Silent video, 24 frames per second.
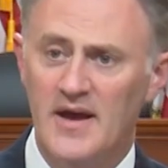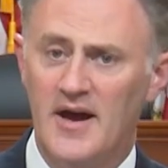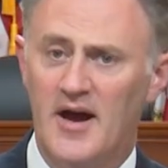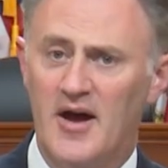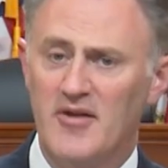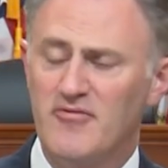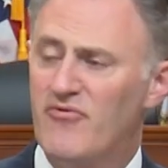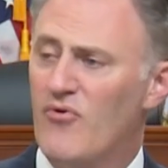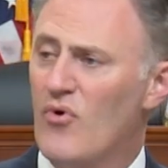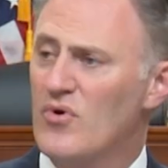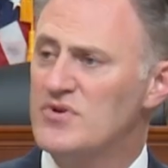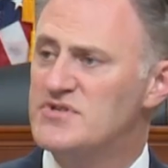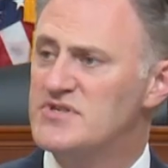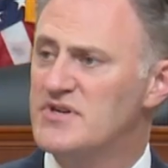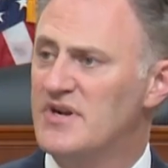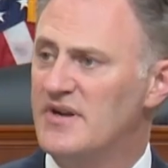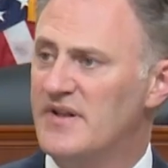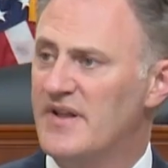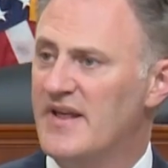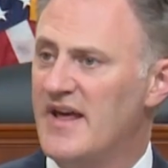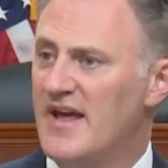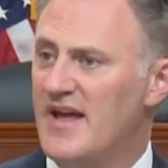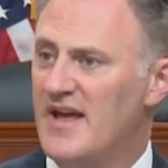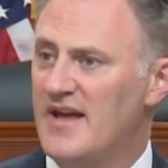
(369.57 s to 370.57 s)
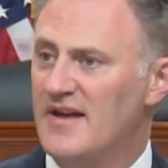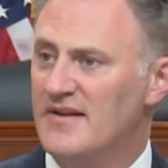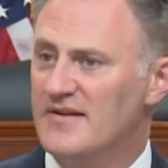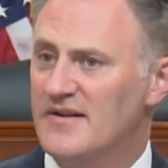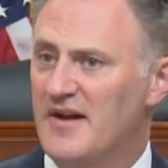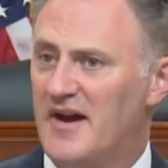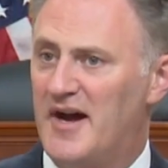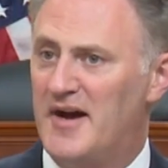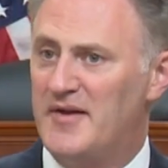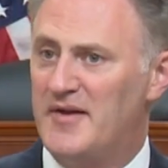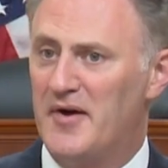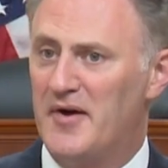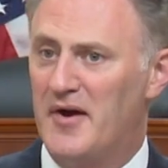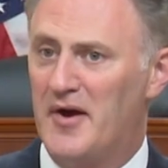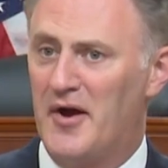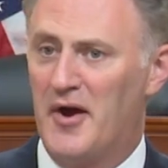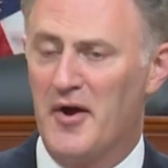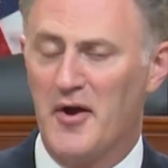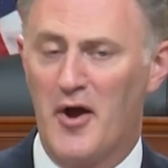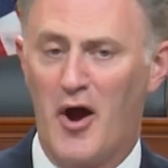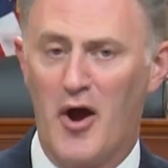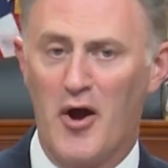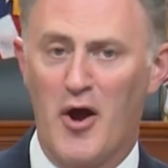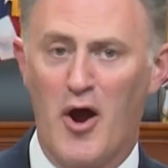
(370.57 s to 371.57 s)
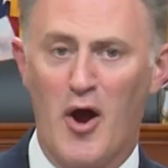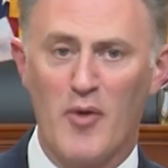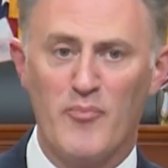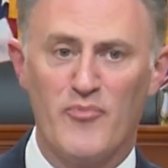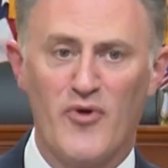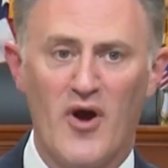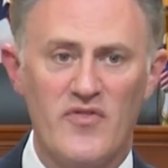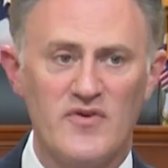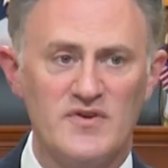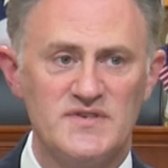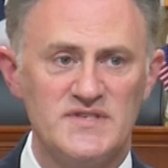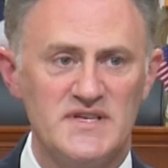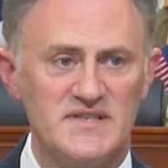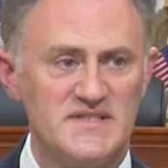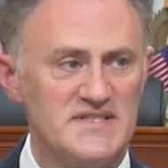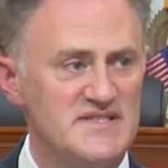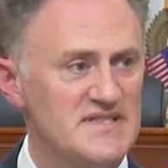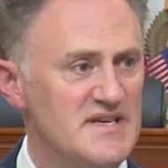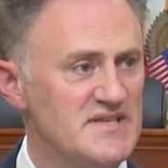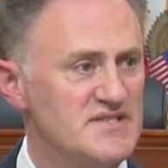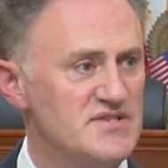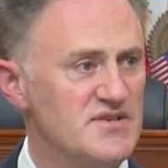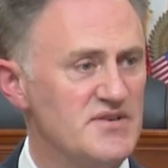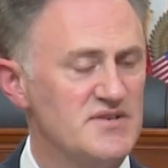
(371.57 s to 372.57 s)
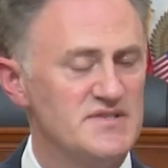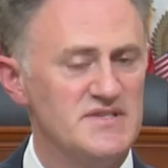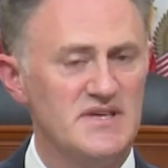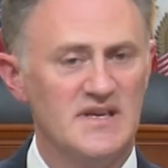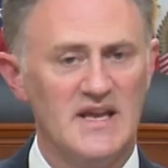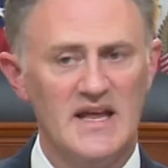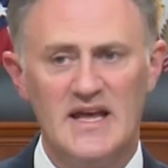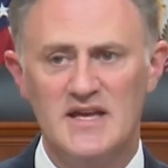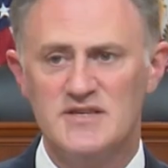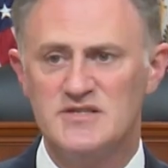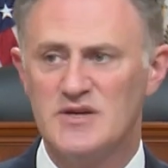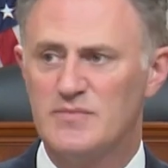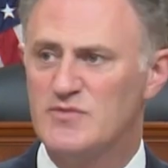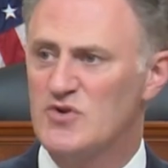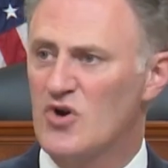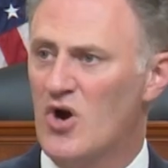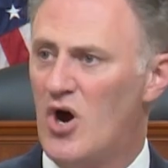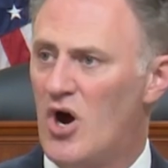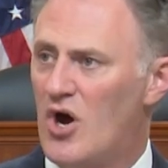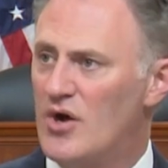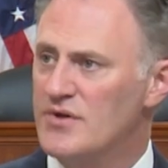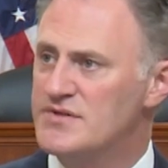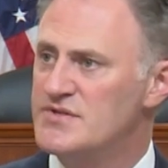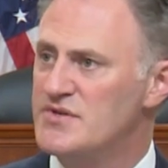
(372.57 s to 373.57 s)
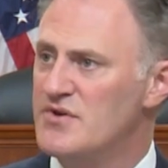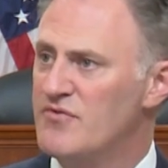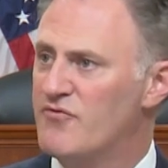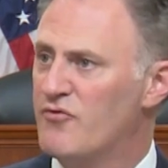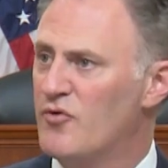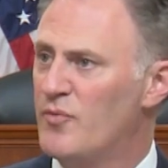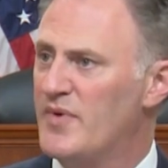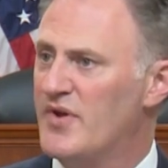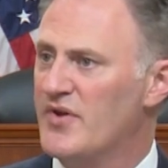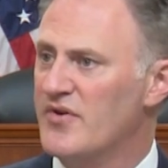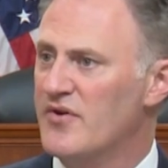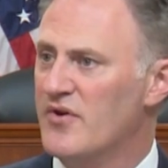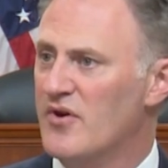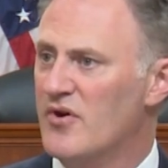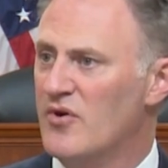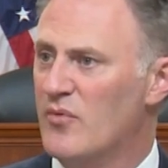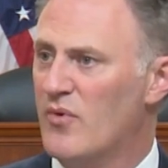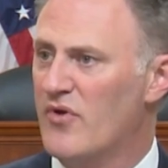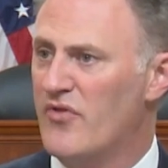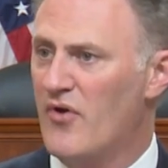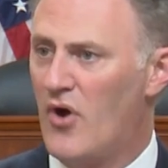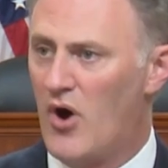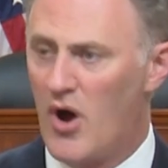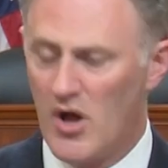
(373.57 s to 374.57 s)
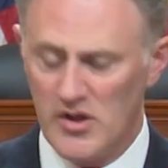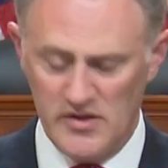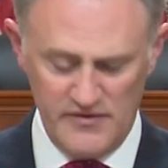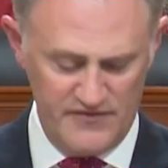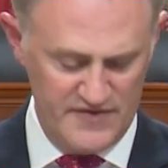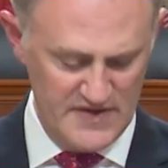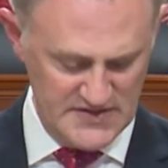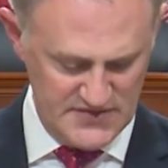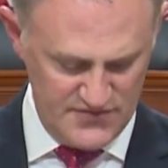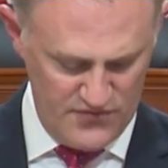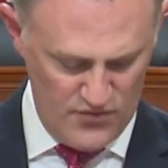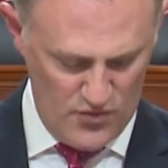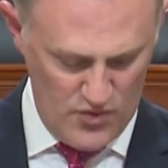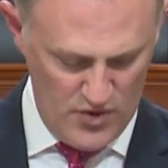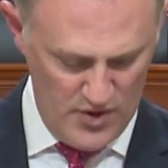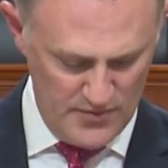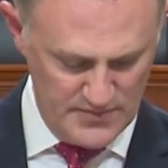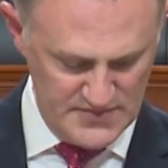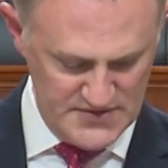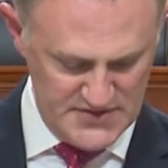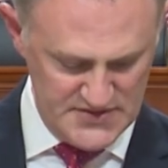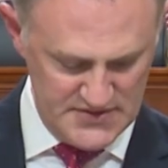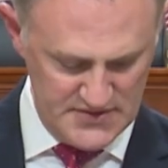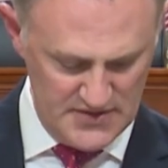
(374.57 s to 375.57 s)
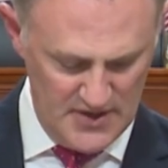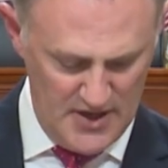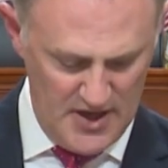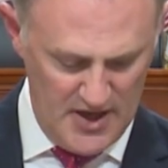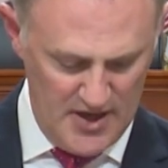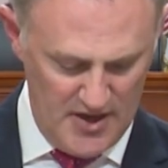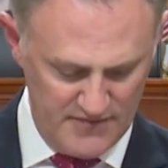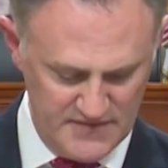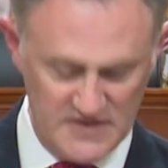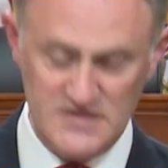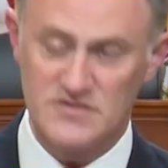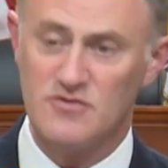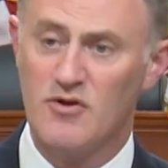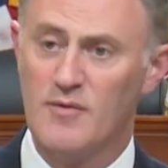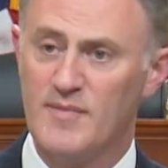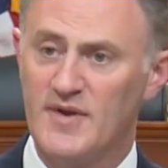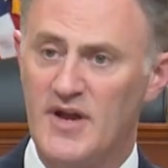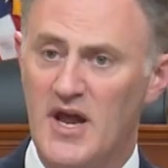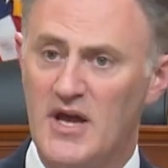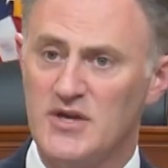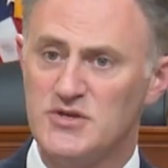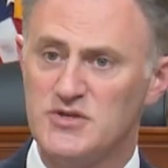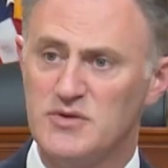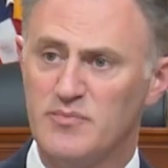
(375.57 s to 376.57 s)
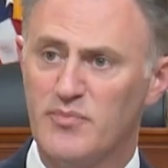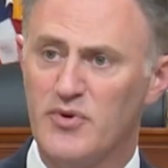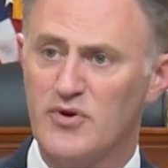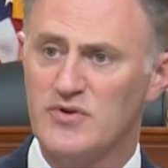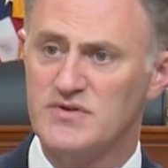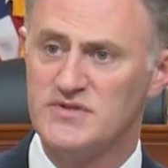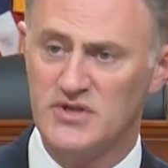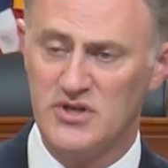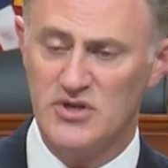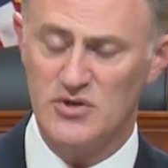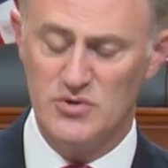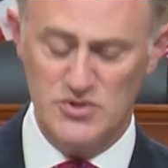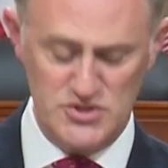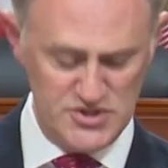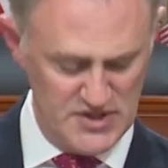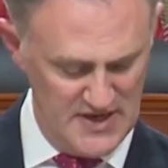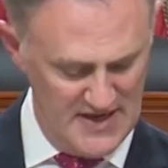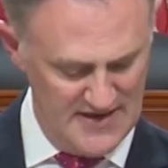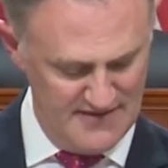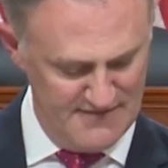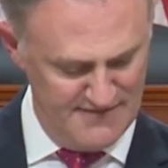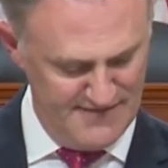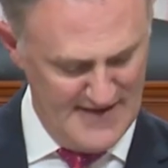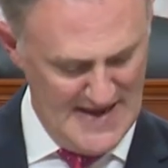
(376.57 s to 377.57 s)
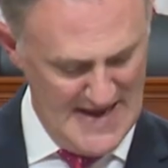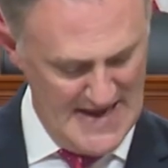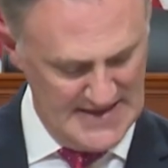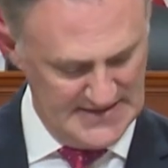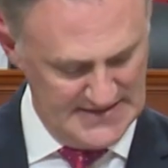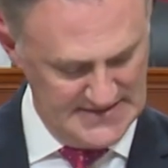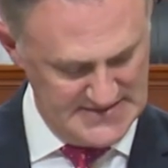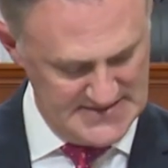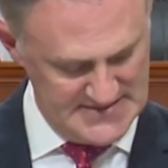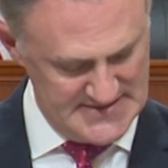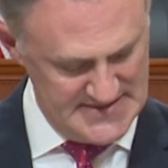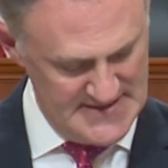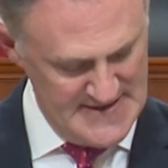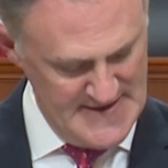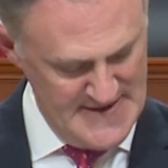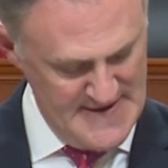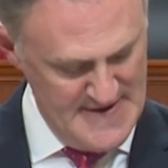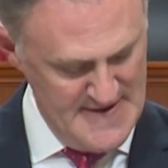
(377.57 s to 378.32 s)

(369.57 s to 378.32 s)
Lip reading: Unfortunately, our brothers and sisters in Egypt are all too familiar with all of these forms of discrimination, persecution, and violence.